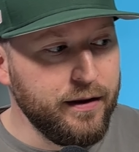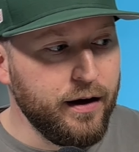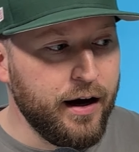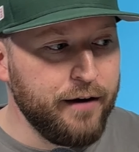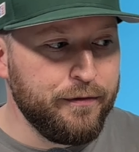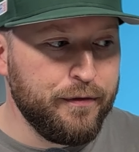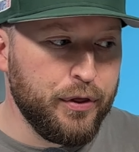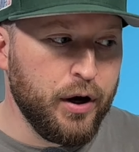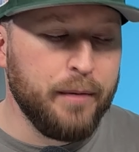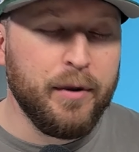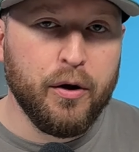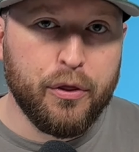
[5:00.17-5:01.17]
I've thought
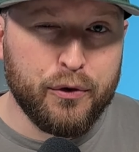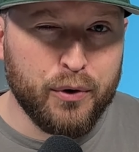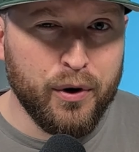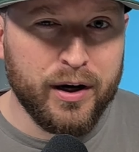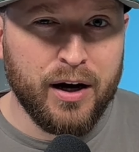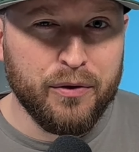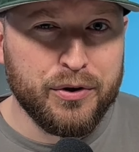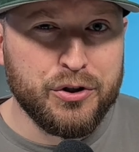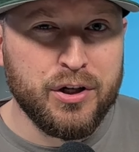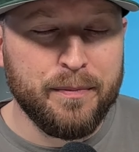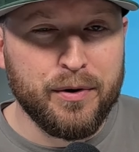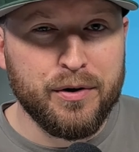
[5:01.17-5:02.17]
about throwing out the
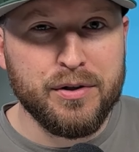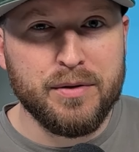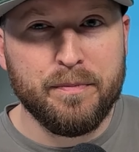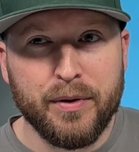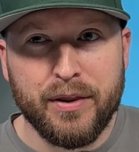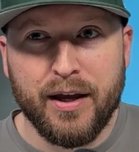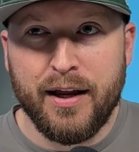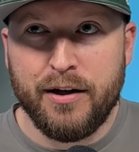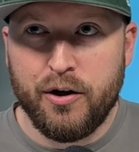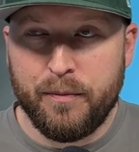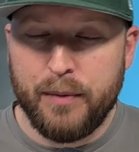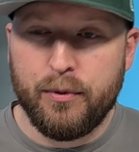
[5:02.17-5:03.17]
shippers, then,
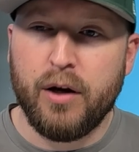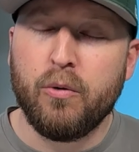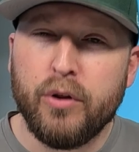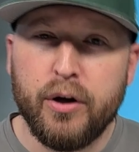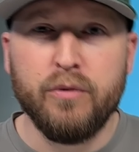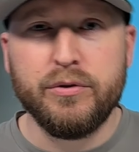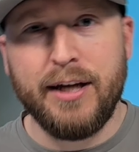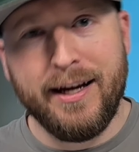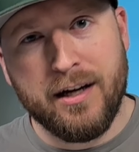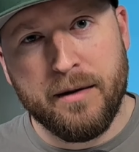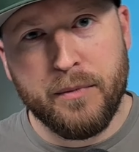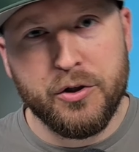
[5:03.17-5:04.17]
people are like, well, they don't
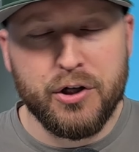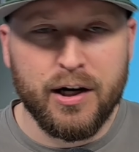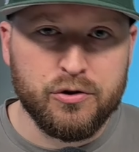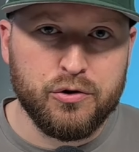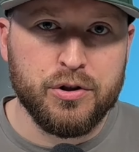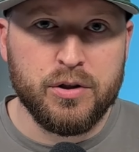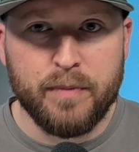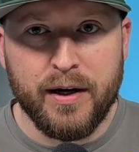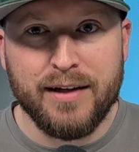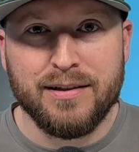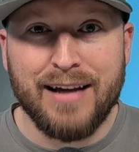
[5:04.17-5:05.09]
take up much extra space.